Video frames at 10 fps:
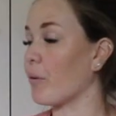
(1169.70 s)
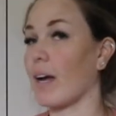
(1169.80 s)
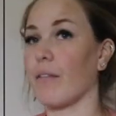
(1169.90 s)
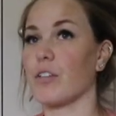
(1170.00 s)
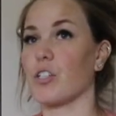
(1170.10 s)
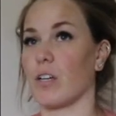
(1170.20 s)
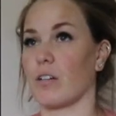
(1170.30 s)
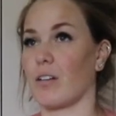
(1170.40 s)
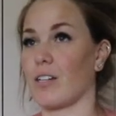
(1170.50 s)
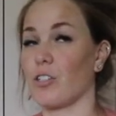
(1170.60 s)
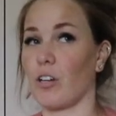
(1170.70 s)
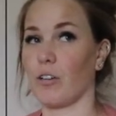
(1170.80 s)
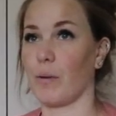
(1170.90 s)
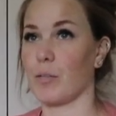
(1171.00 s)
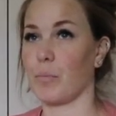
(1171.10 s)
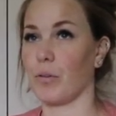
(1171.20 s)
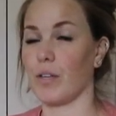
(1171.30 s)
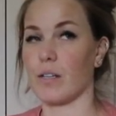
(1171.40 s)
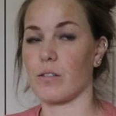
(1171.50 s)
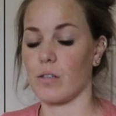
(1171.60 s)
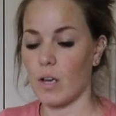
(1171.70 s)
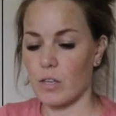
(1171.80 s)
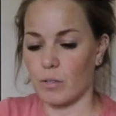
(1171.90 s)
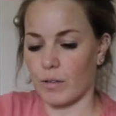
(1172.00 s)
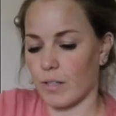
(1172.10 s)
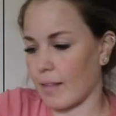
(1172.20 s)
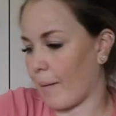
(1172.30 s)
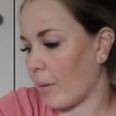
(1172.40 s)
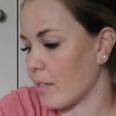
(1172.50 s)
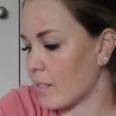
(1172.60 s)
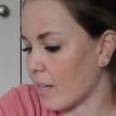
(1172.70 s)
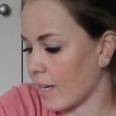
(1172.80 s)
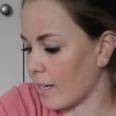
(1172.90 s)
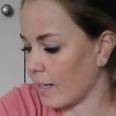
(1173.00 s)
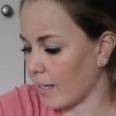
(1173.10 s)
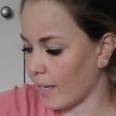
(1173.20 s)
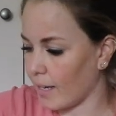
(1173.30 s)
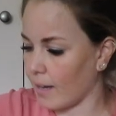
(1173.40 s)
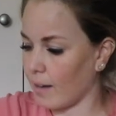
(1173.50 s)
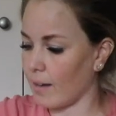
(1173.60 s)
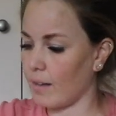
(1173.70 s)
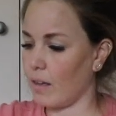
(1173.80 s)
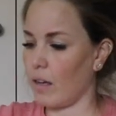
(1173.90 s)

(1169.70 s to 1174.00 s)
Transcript: bring out this year because I actually don't know where to put this. So I think that might stay in here.